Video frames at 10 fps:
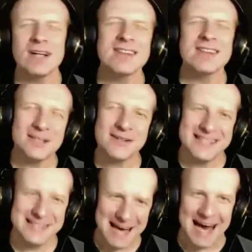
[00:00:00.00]
there's
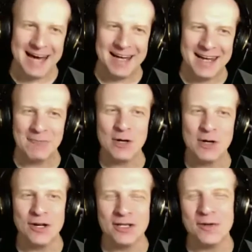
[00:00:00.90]
that. And we
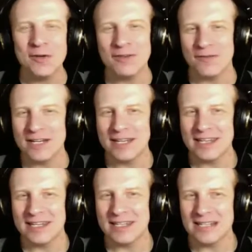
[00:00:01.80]
all, you know what the funny
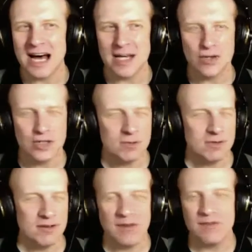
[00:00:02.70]
thing is? I used to be
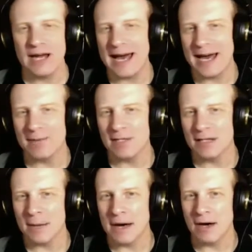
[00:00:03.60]
very, very adamant
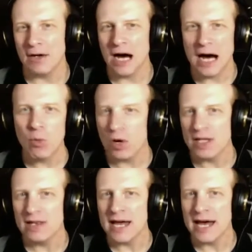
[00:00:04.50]
about I
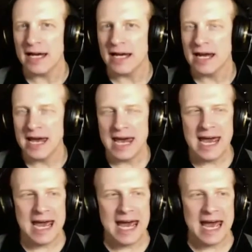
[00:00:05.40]
wanted that.
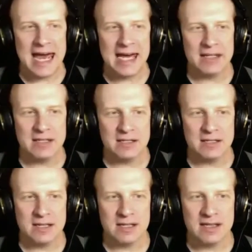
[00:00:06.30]
And
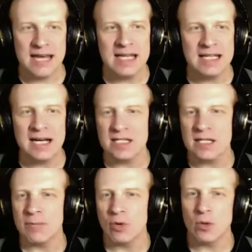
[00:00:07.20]
then it got to the
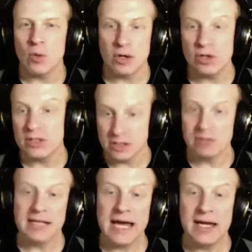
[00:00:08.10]
point where you could still
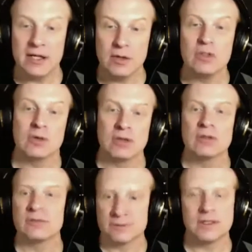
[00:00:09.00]
get it. You would do a
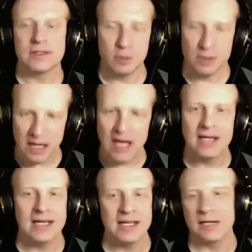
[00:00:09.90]
little, you would log
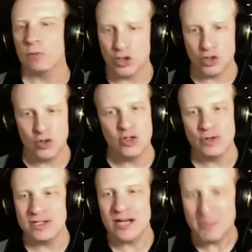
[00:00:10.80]
in and it would show you
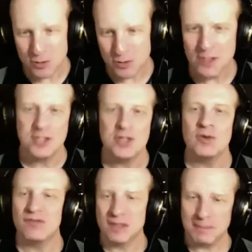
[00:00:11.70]
the top stories and you would
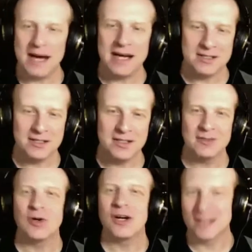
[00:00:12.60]
flip back to
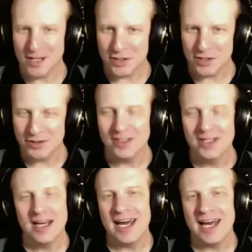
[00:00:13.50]
chronological.
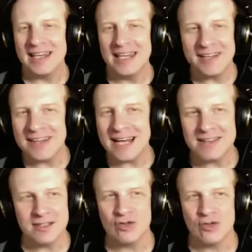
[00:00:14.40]
And now that
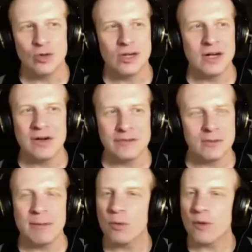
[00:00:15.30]
control, I don't even
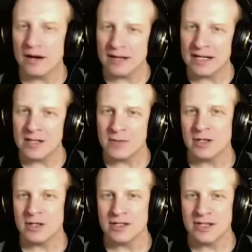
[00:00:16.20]
remember where it is,
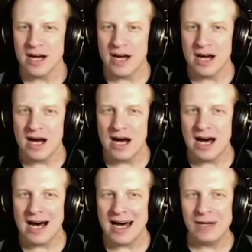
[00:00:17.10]
because
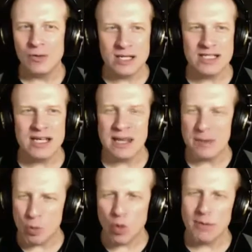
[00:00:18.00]
I don't want to say they
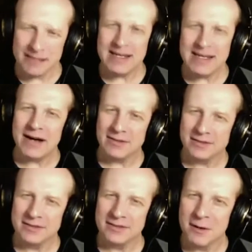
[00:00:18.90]
wore me
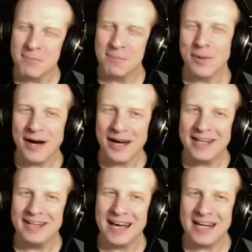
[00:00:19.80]
down, but mm-hmm.